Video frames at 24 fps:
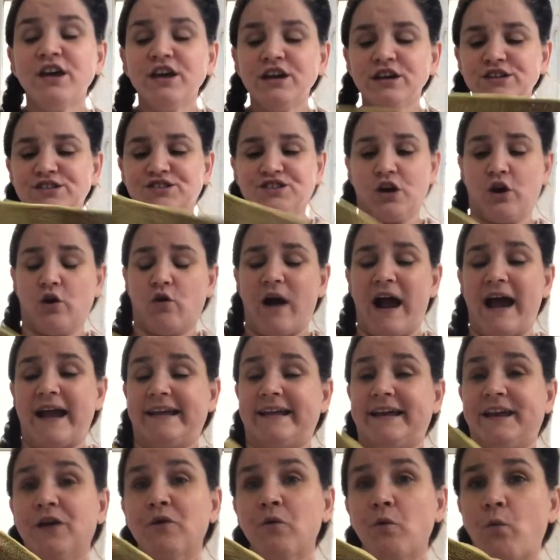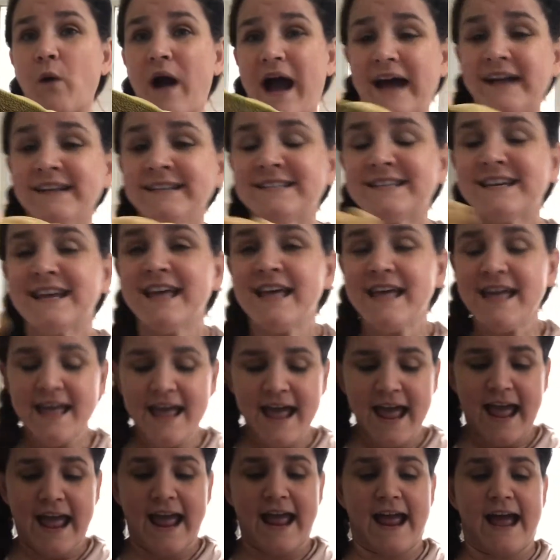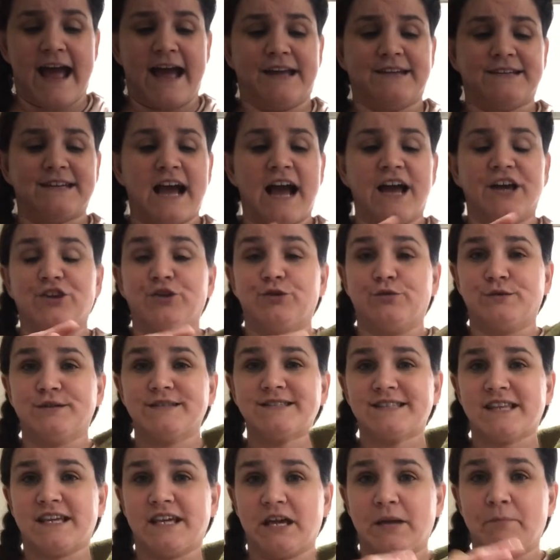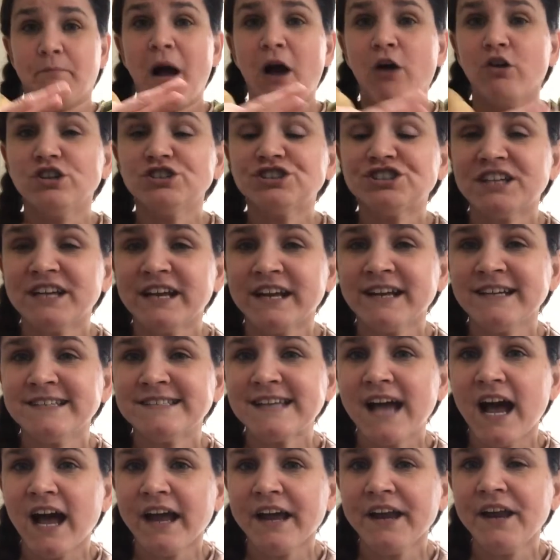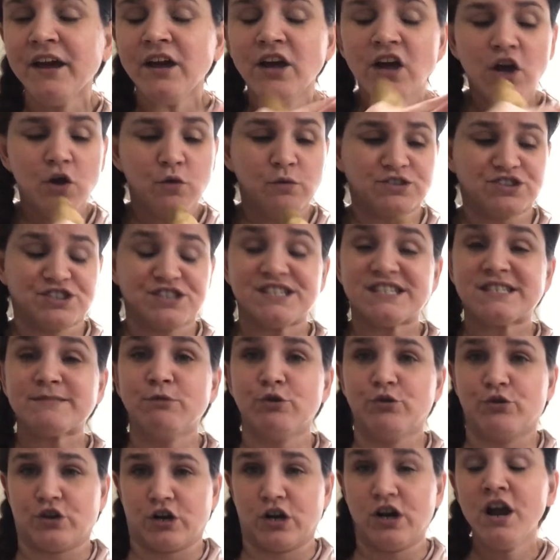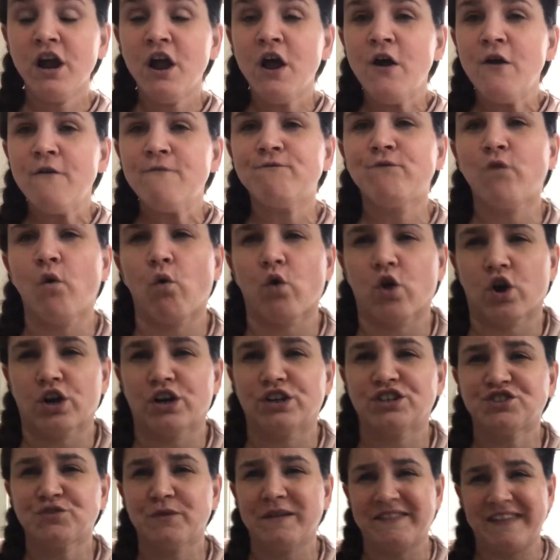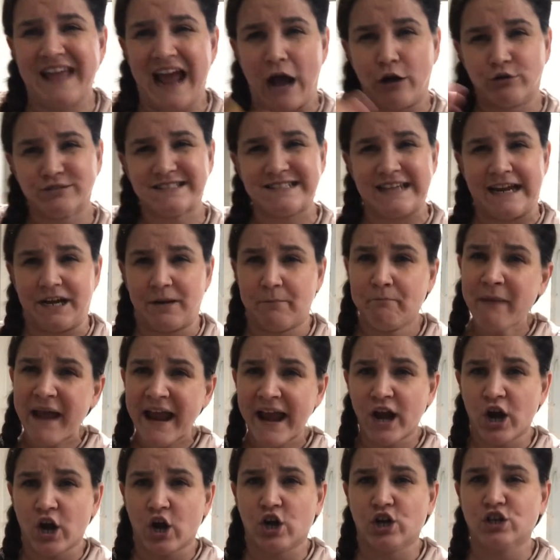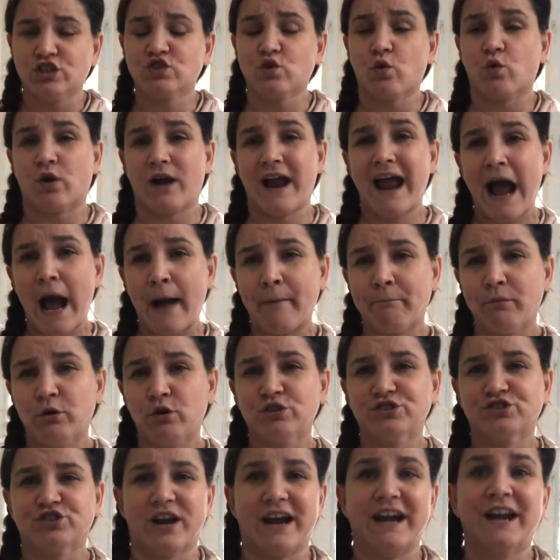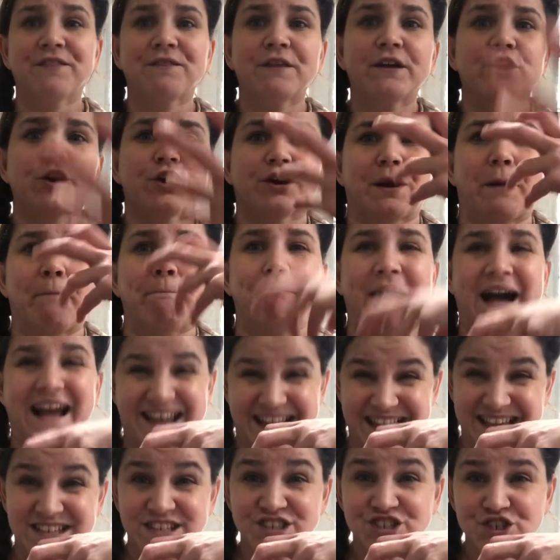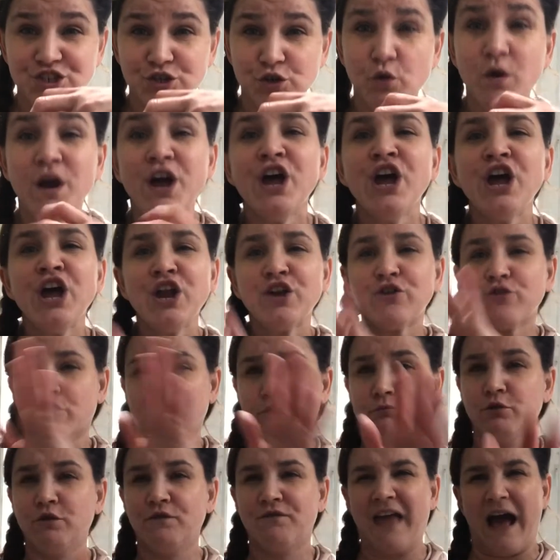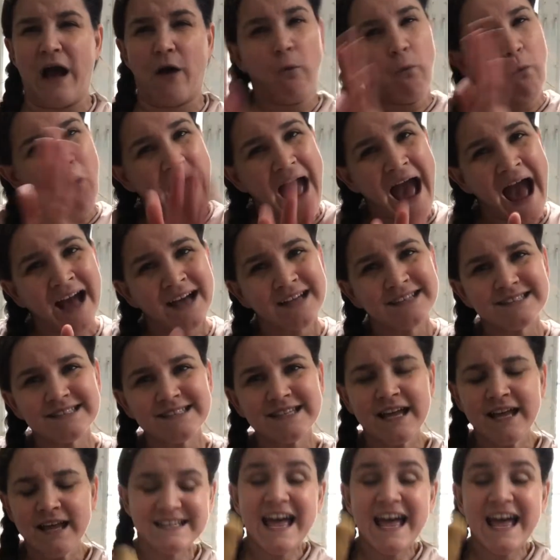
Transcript: So I get it wet, and I use the polishing side, which is smoother, for doing the outside of pears or apples or anything you're gonna bite into to remove that wax.